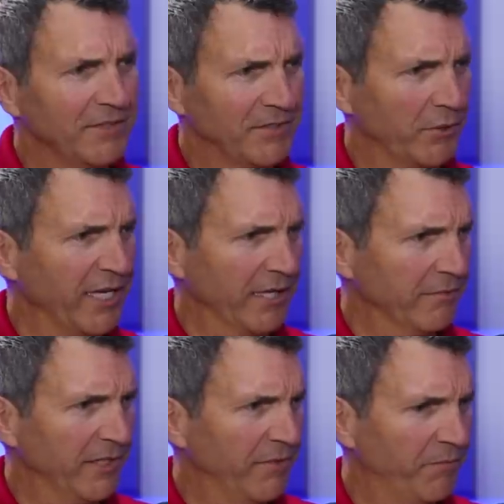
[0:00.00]
so
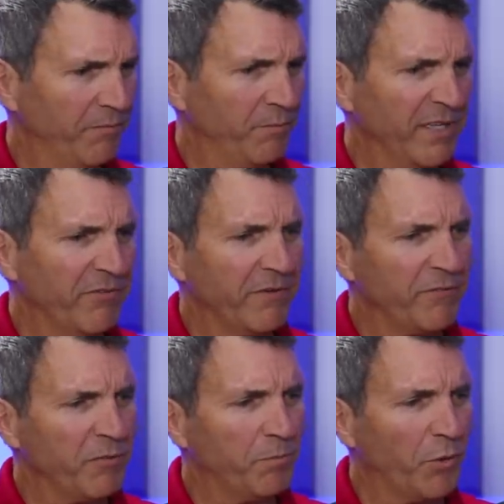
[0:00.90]
again, even
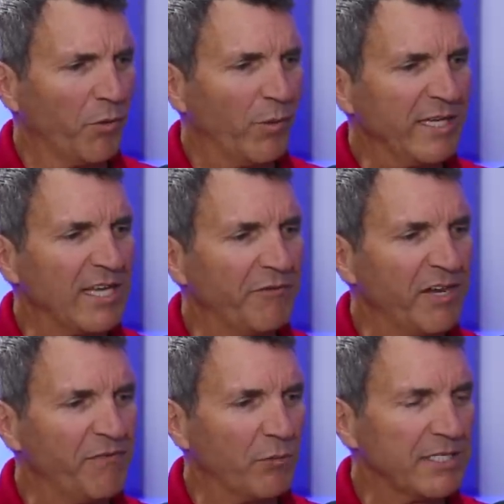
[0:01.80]
if you pull the wings off
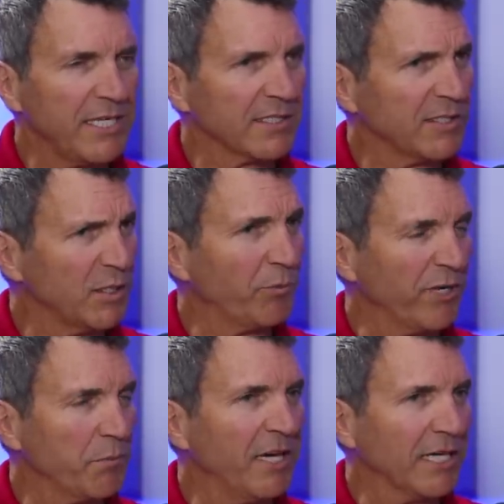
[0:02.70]
an F-14, it's still
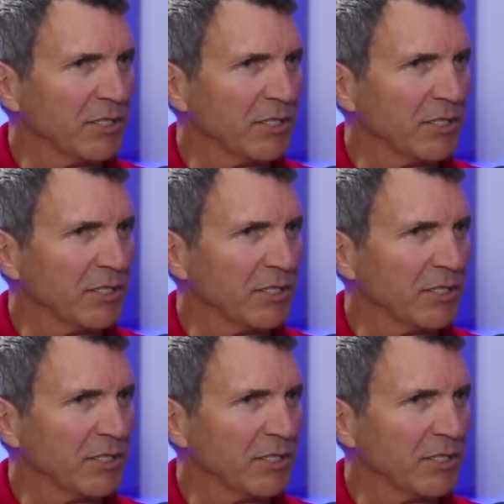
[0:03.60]
pretty big.